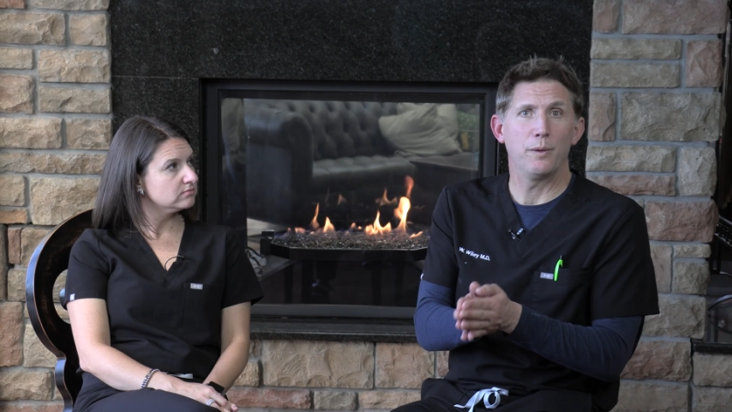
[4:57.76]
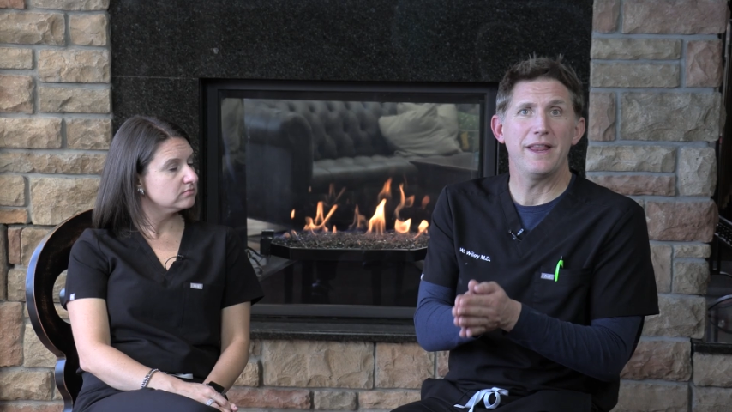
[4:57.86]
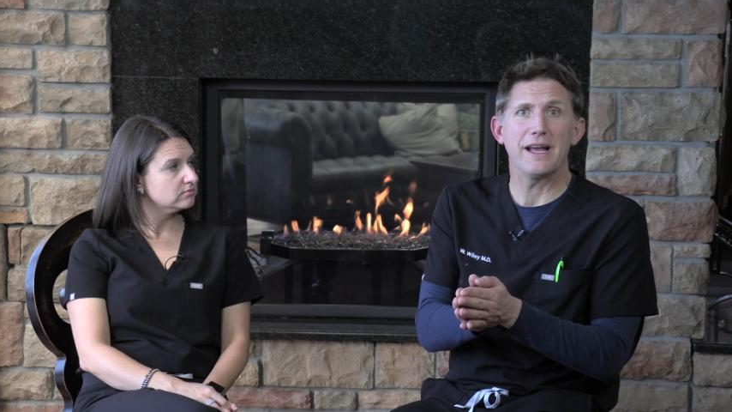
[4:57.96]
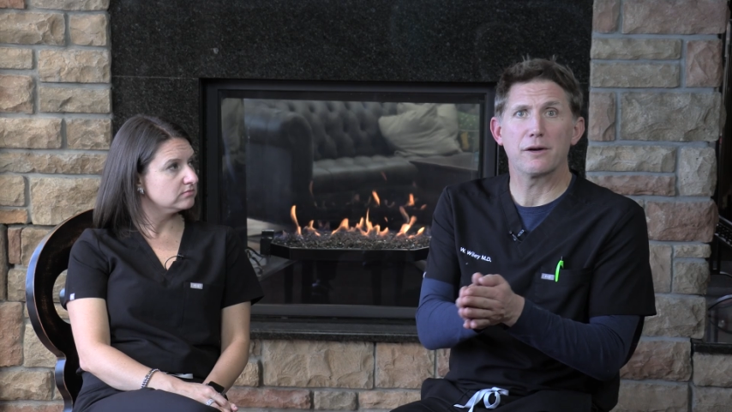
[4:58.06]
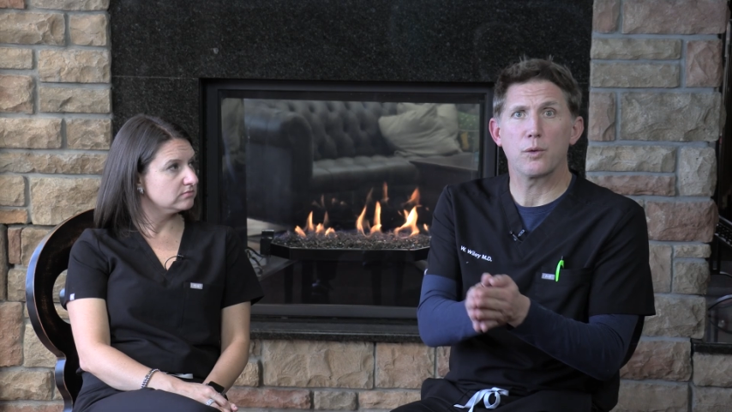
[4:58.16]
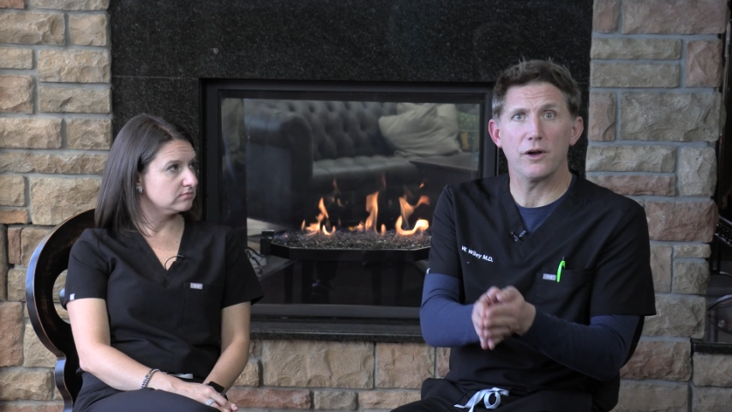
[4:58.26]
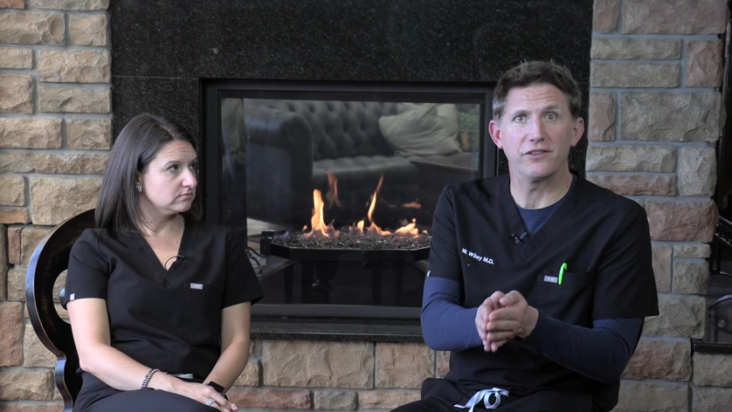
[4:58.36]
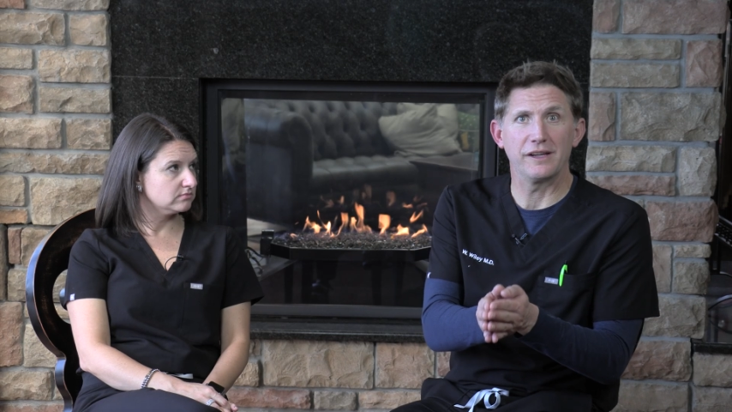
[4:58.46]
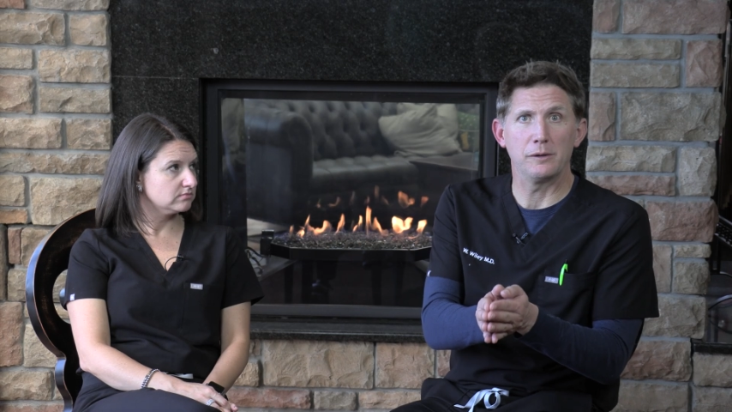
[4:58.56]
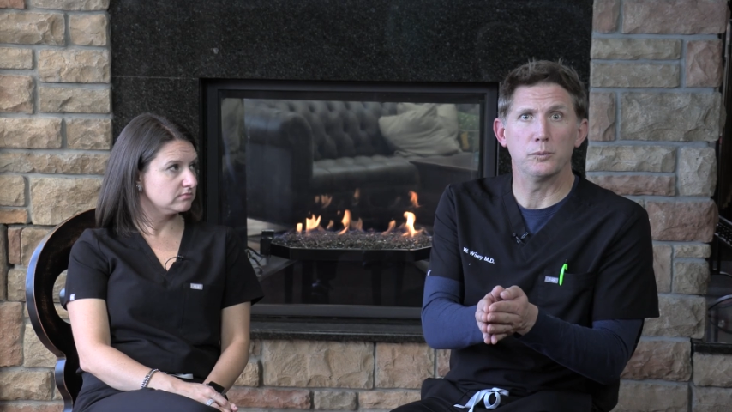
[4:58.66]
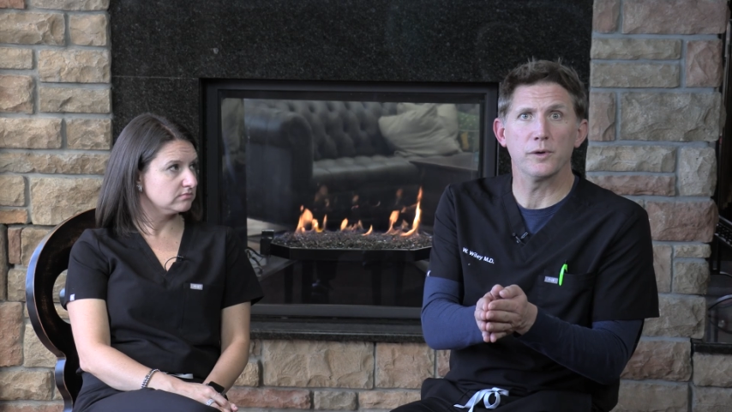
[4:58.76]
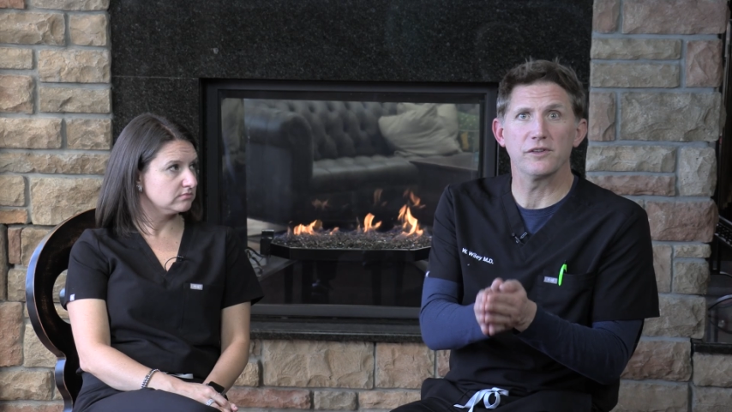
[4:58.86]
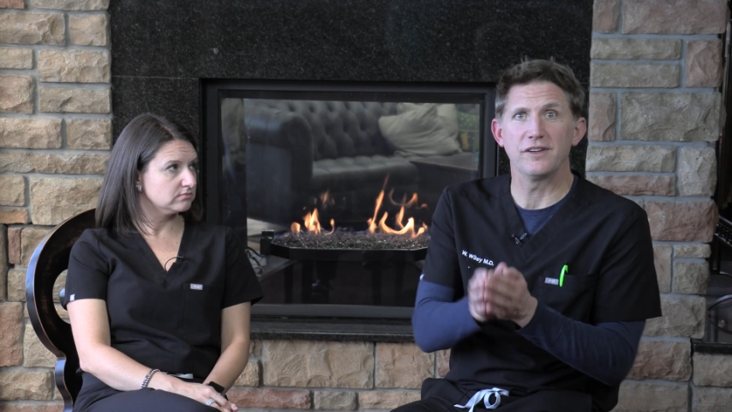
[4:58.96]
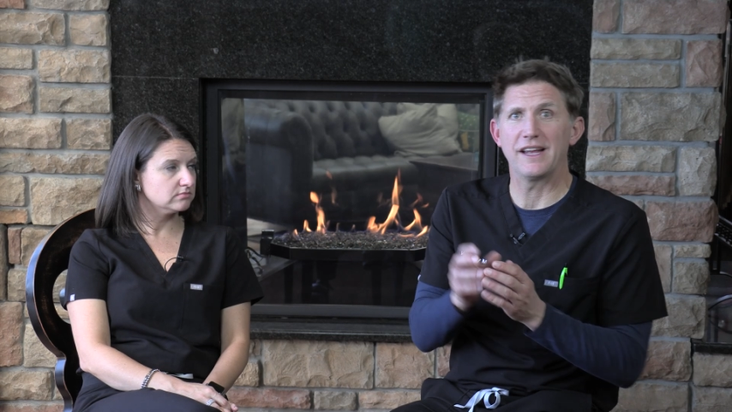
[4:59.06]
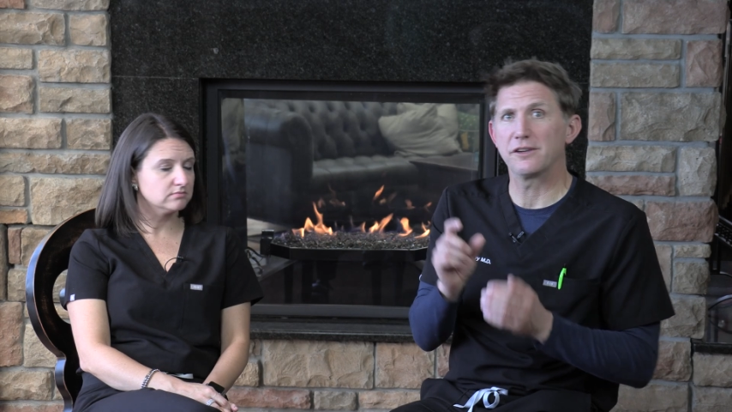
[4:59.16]
Speaker 1: the way that cross-linking
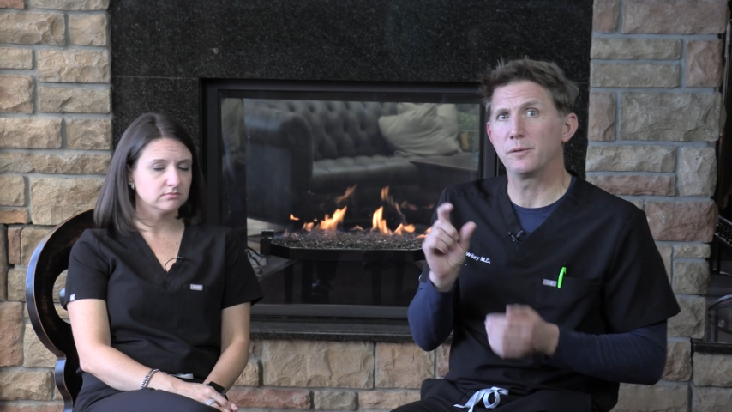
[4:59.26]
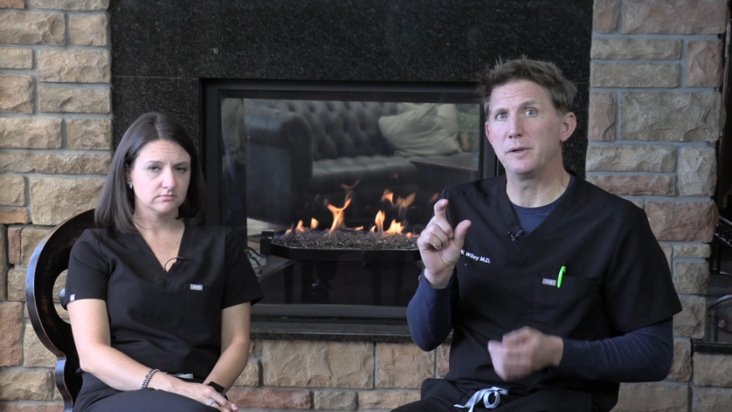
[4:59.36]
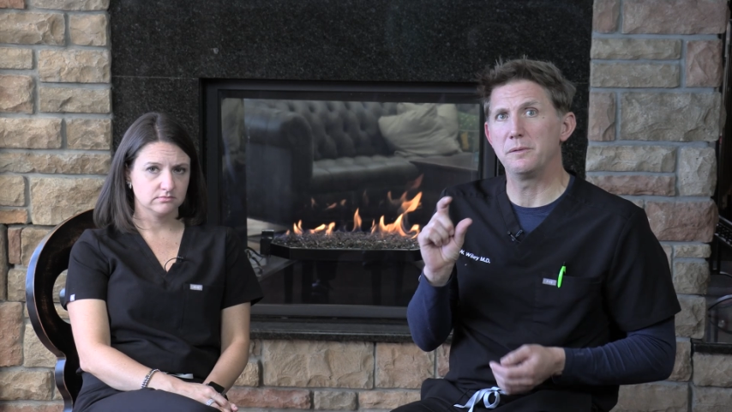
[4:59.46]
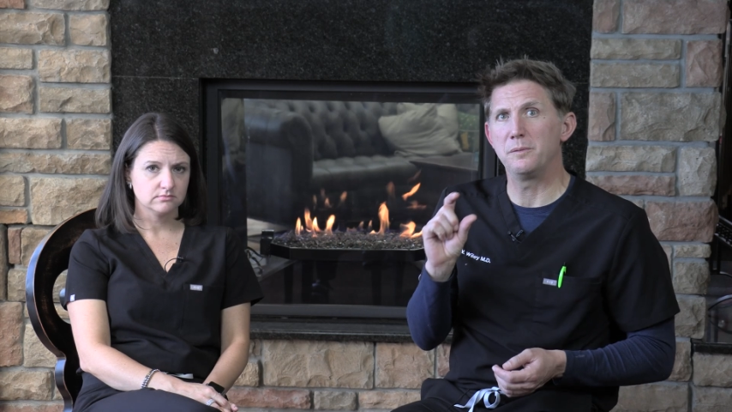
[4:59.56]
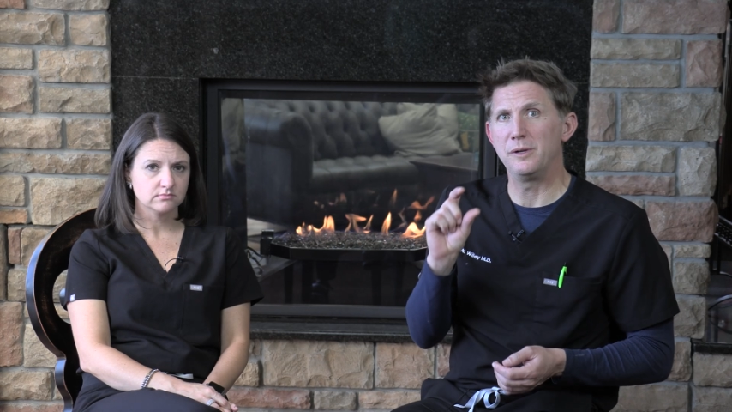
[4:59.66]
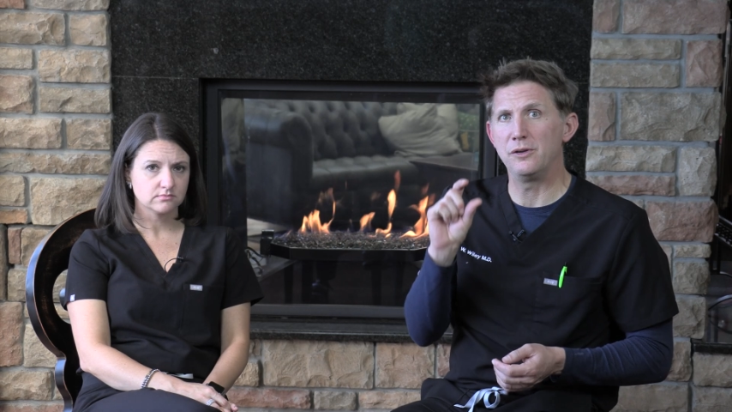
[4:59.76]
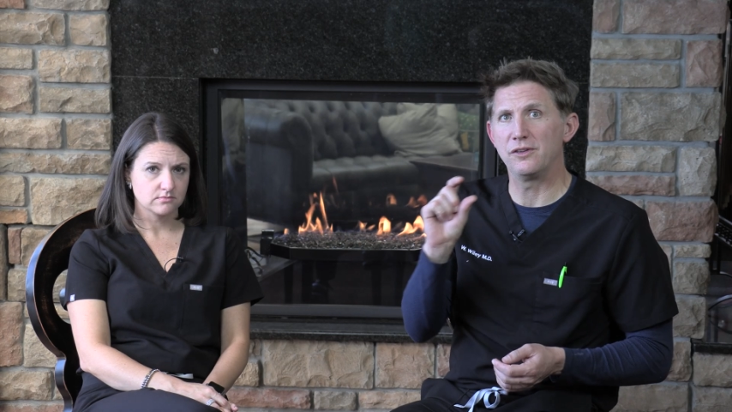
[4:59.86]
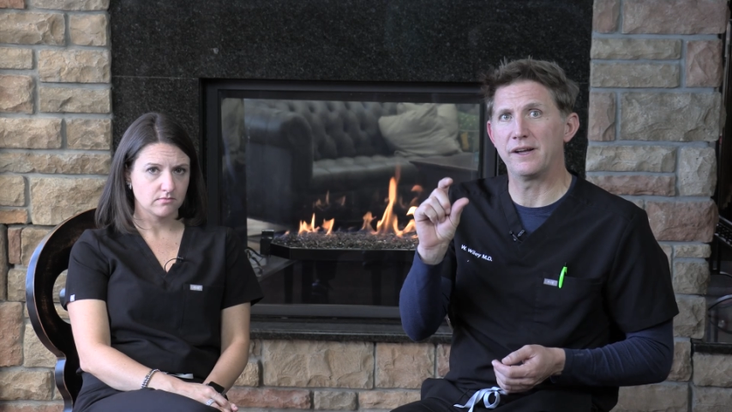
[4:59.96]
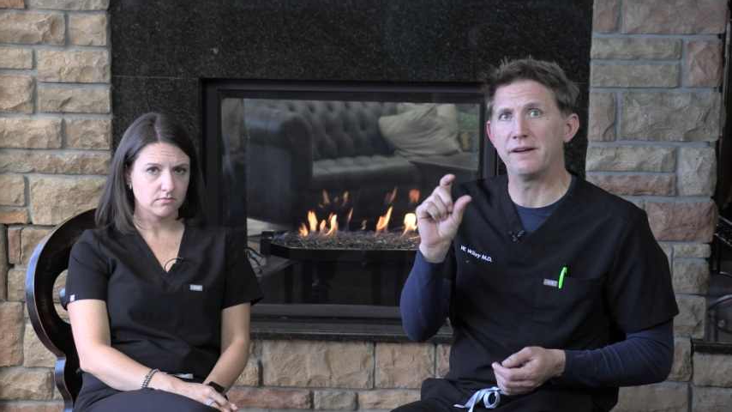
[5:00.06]
works is actually we use